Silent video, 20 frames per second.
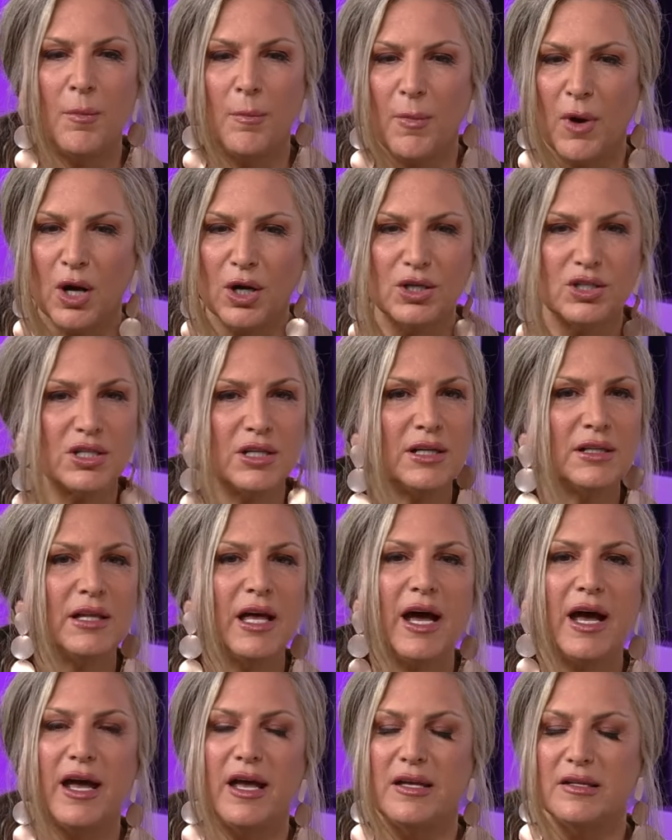
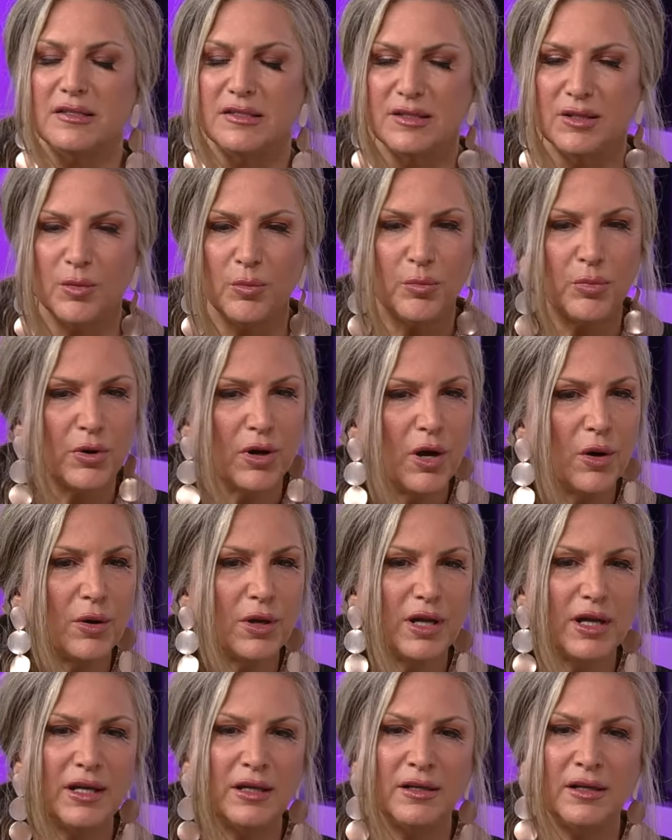marginalized,
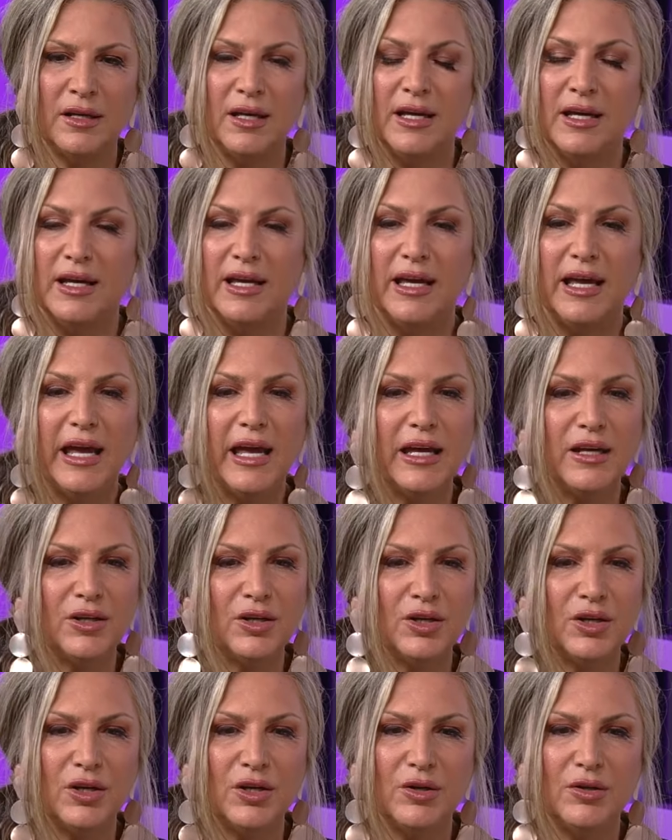broken,
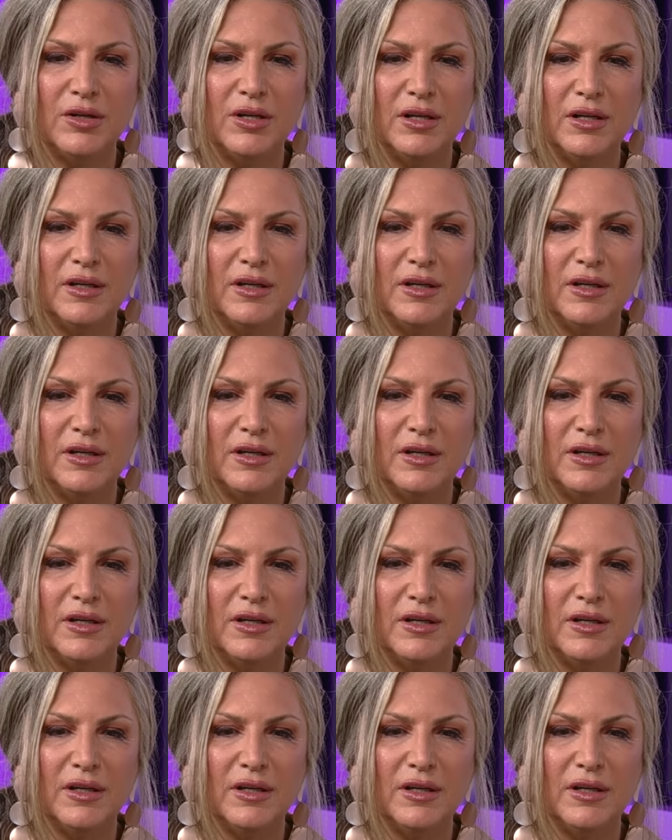hindered,